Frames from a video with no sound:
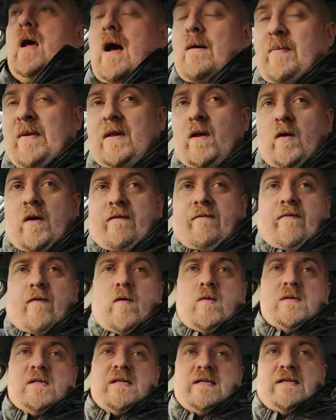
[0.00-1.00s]
I've been looking
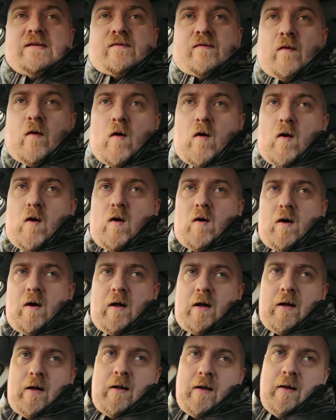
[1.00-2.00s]
forward to this for
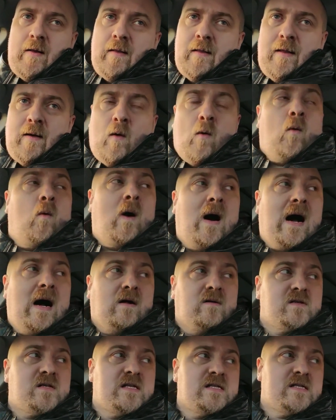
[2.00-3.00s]
a little
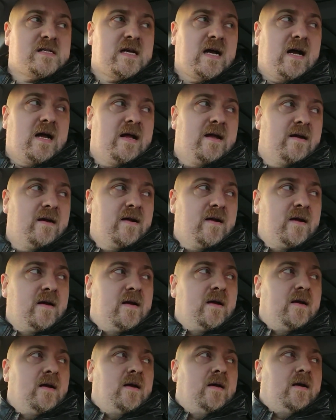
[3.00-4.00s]
while since I
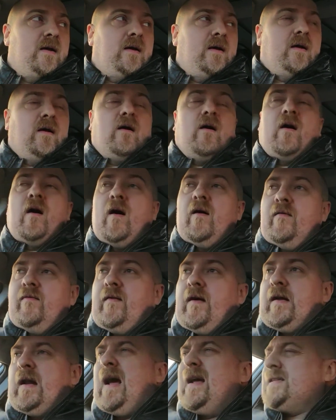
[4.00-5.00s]

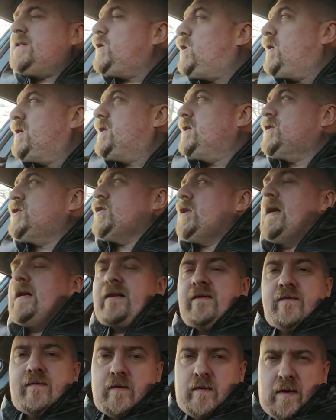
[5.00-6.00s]
found out. I saw the
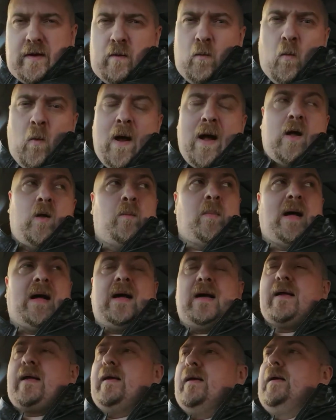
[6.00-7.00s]
trailer for it a while
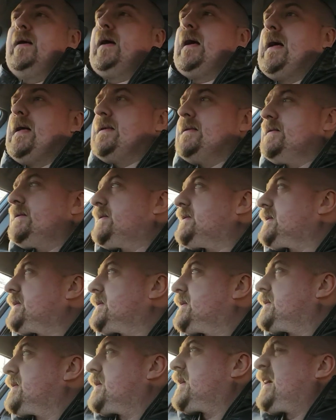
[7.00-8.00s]
back and
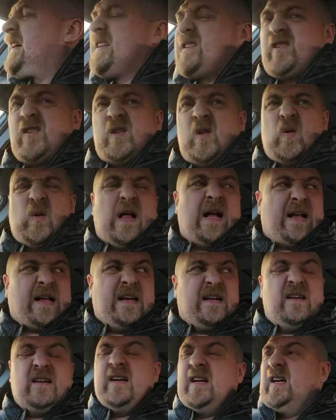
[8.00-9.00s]
it just looked like
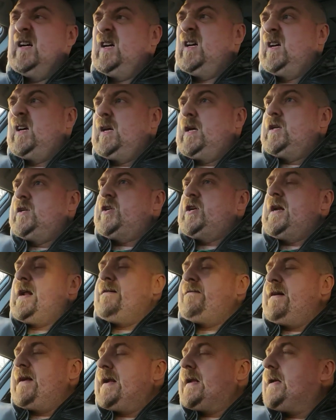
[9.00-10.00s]
a
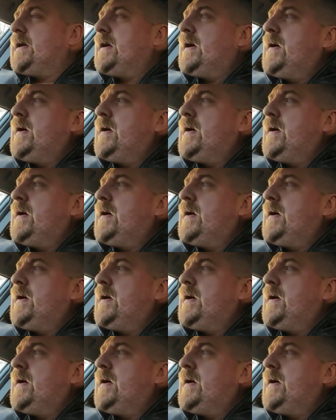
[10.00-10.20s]
generic